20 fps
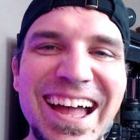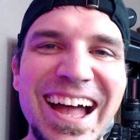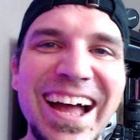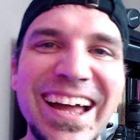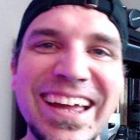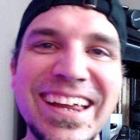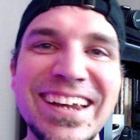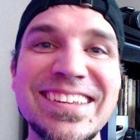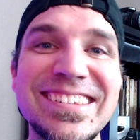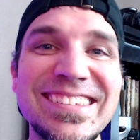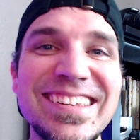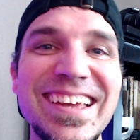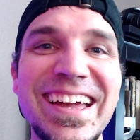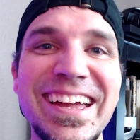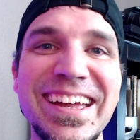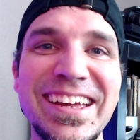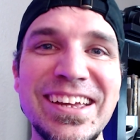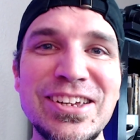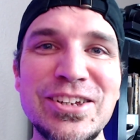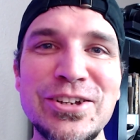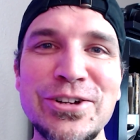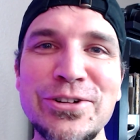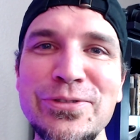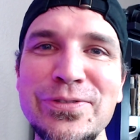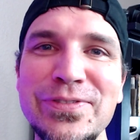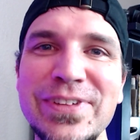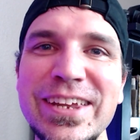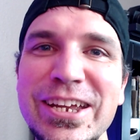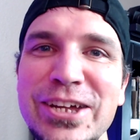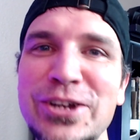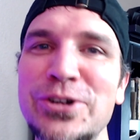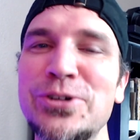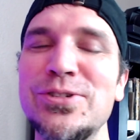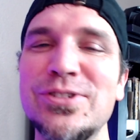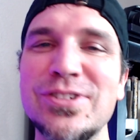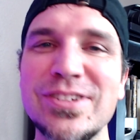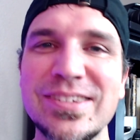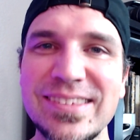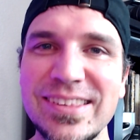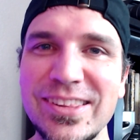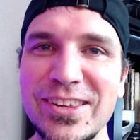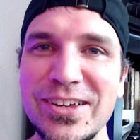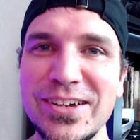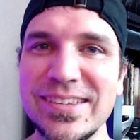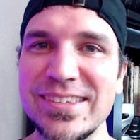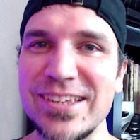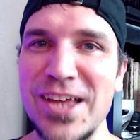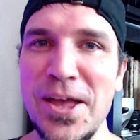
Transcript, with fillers: I gotta say, your video just looks